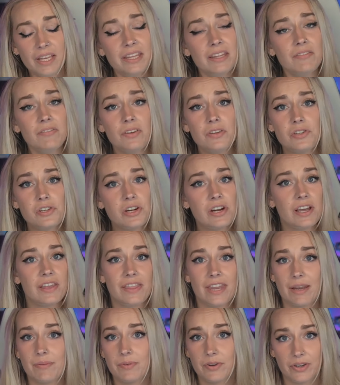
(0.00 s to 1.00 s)
in the future
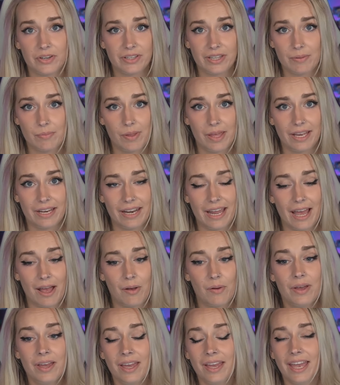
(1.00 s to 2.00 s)
and then I'm currently playing
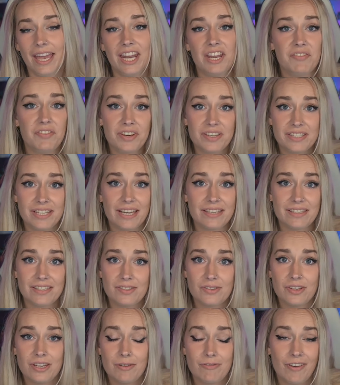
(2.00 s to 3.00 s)
now. And if you're
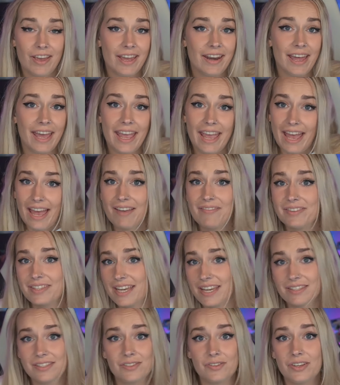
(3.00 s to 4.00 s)
Assassin's Creed fan, I have
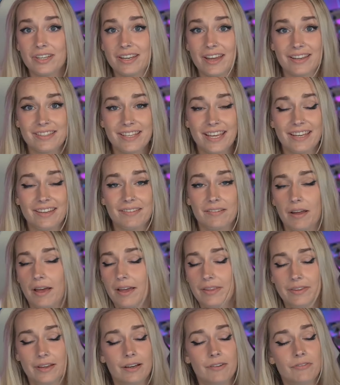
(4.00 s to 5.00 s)
Assassin's Creed content
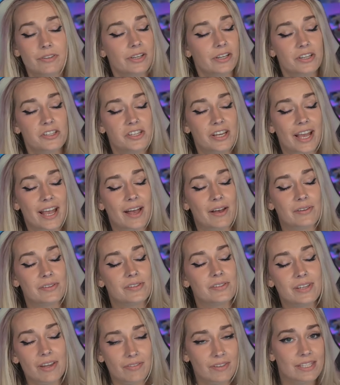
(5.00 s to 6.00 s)
on there for you to check
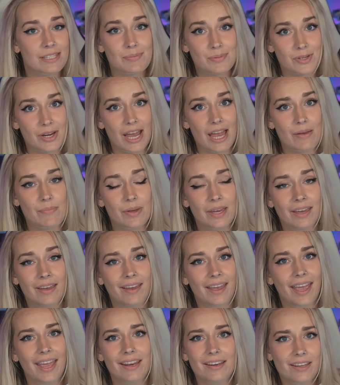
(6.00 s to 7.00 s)
out. So definitely subscribe
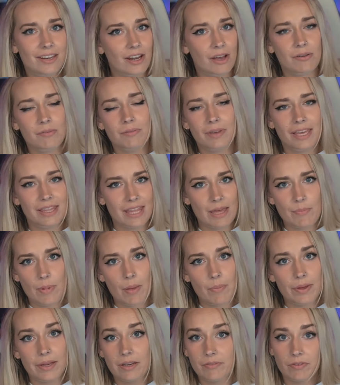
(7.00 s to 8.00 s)
and, you know, hit that
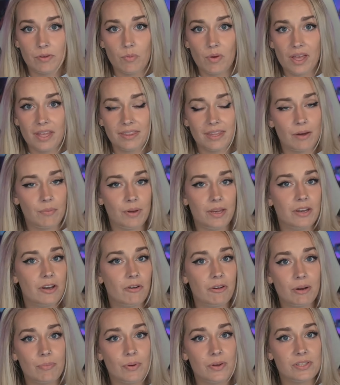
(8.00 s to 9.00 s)
bell button if you want. That way you
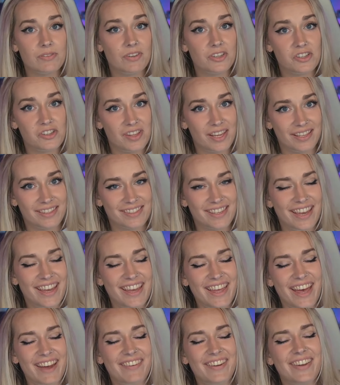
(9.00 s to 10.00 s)
know when to post future things.
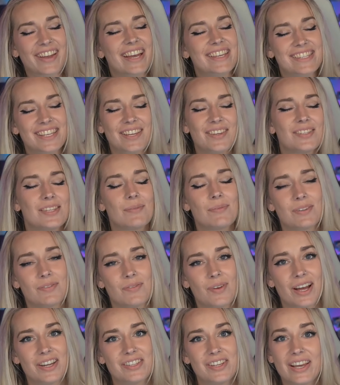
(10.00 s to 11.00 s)
All right, you guys, thank you so
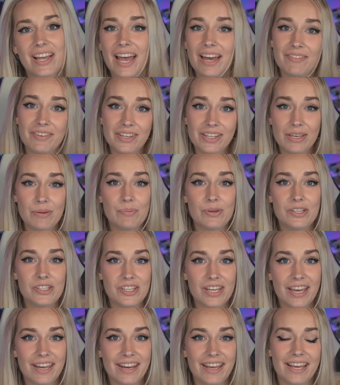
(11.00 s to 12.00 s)
much for watching. I really
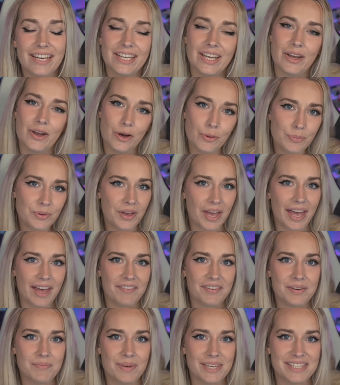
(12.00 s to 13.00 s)
appreciate it and I hope you
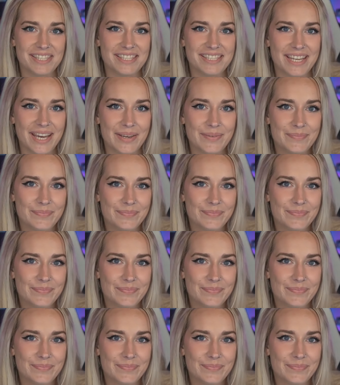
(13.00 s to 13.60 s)
have an amazing day.